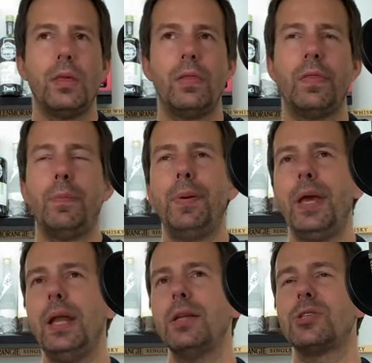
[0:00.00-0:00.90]
The
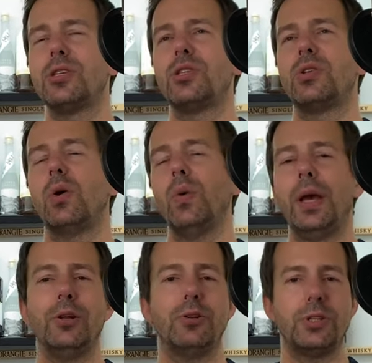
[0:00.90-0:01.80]
peat is just so
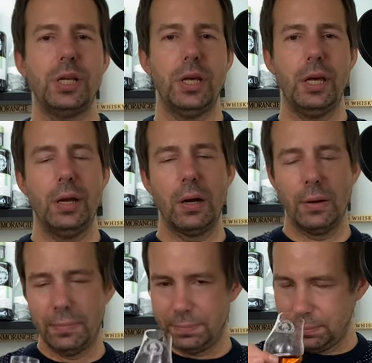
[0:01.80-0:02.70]
interesting
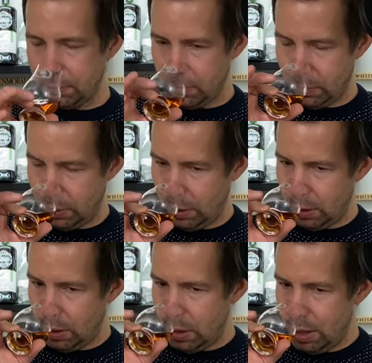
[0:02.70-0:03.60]
here.
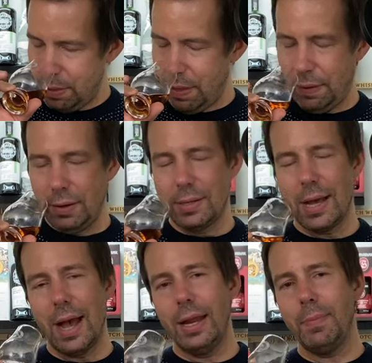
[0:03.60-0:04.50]
The
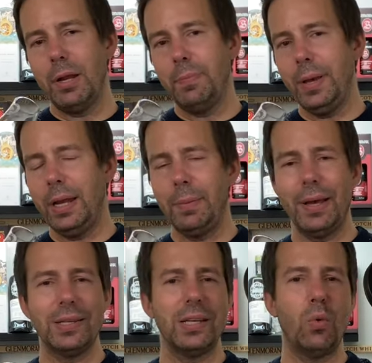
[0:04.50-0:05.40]
tiny bit of peat, I'm
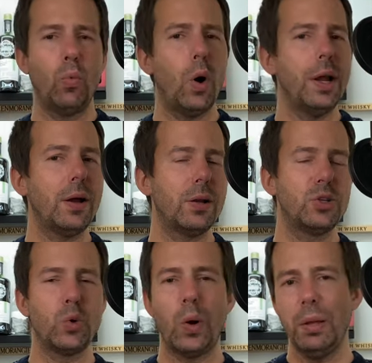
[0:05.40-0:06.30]
guessing 1 out of
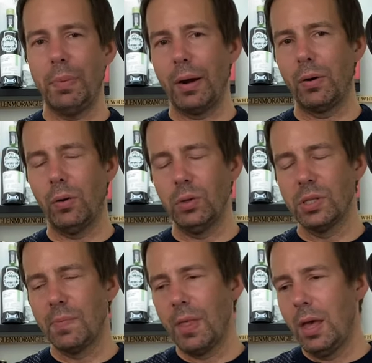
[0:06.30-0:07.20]
20 barrels,
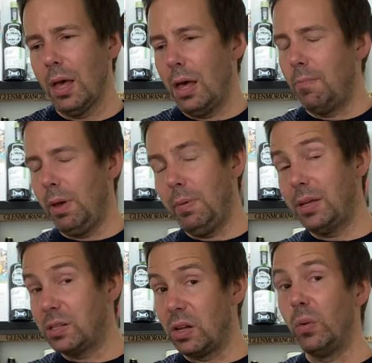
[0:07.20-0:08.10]
maybe
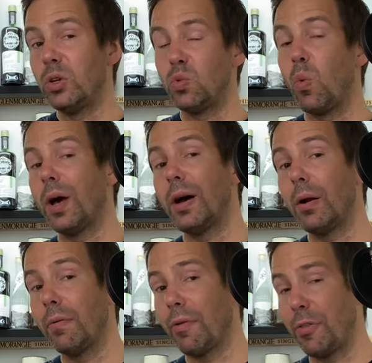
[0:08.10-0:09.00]
as low as 1
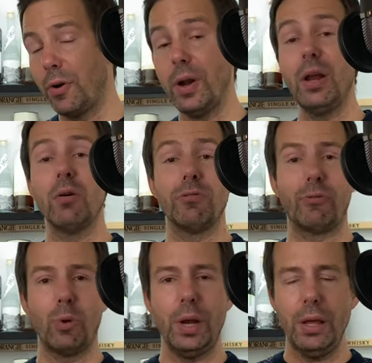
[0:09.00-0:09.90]
out of 30 or
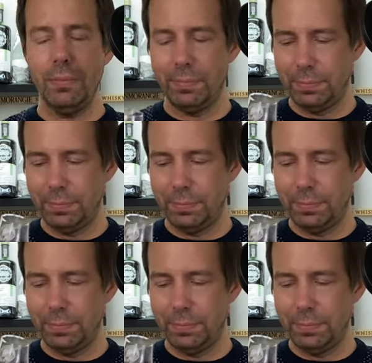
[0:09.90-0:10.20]
40.